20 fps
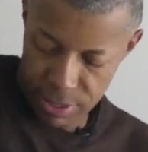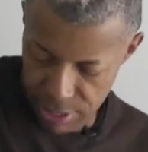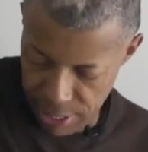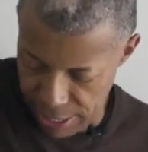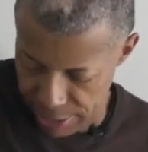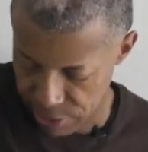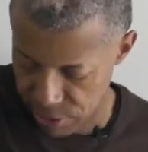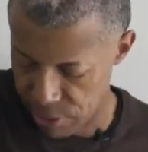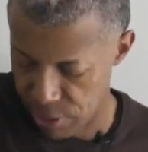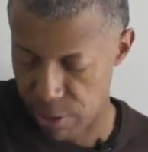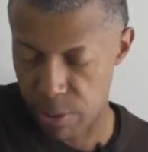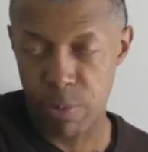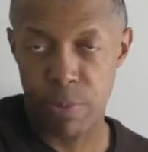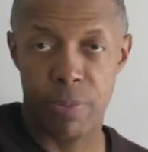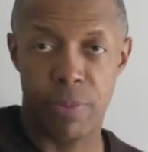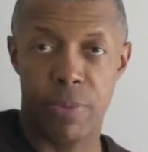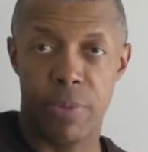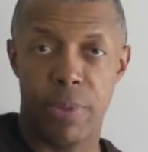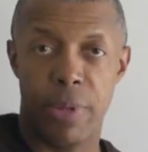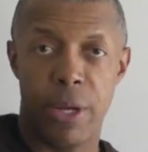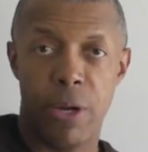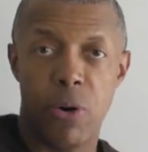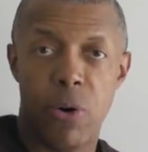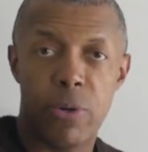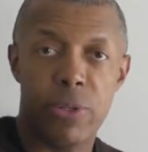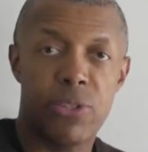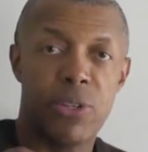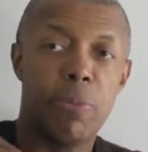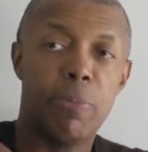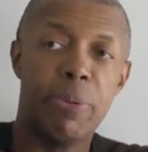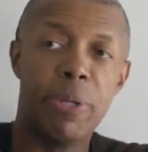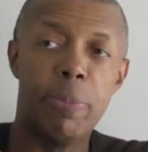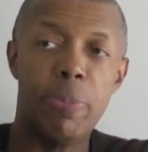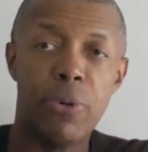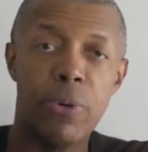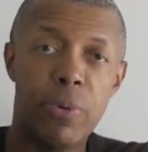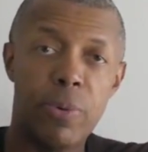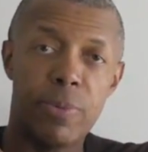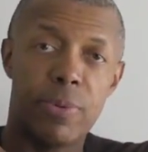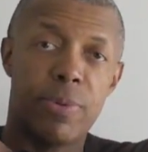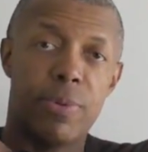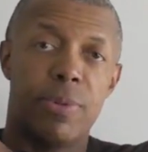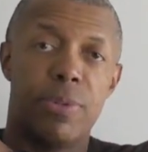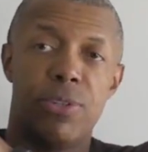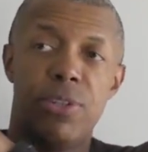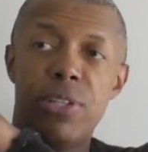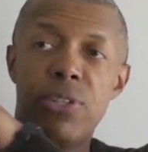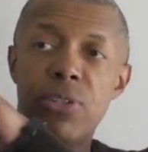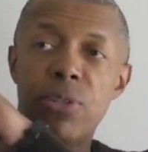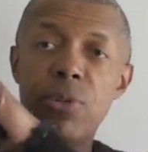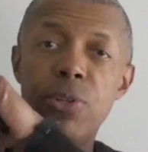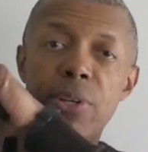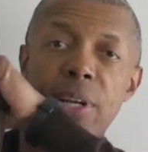like so. Or some people, just so